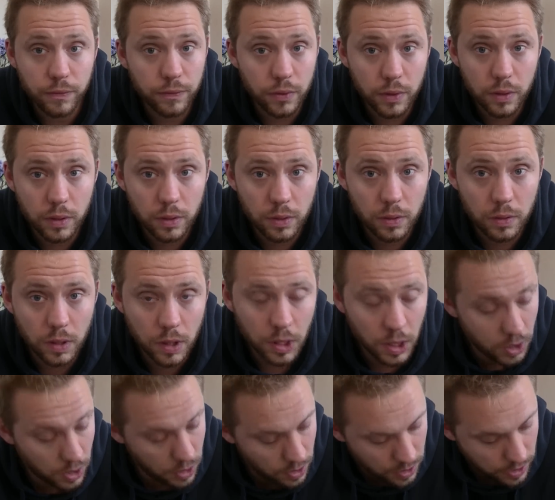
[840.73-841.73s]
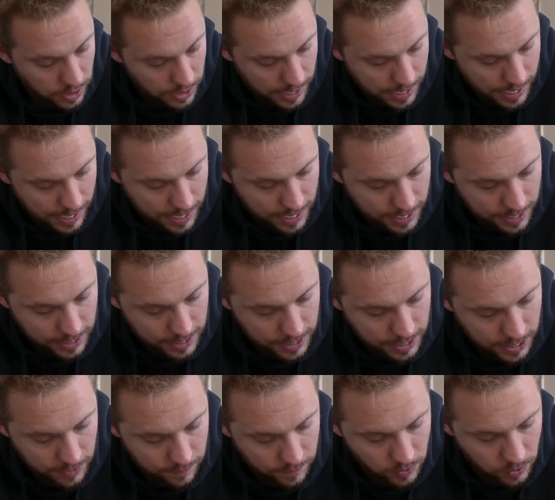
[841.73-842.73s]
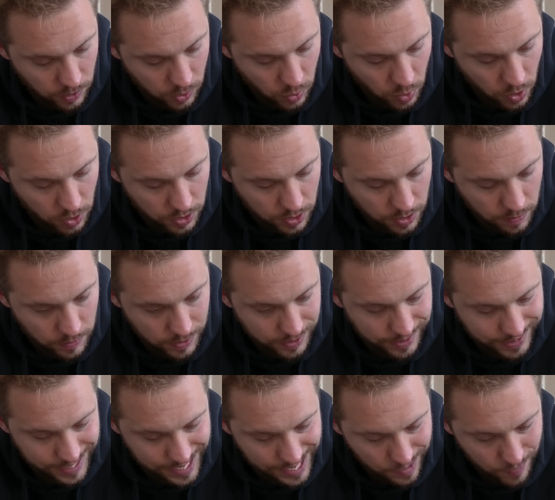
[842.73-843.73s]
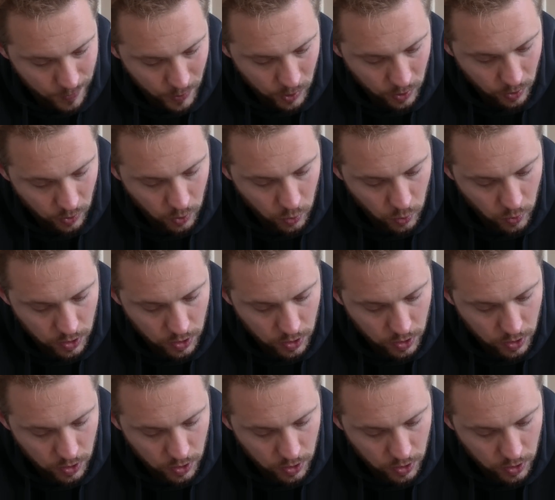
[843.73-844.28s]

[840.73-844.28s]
through. If the squad numbers 10 models,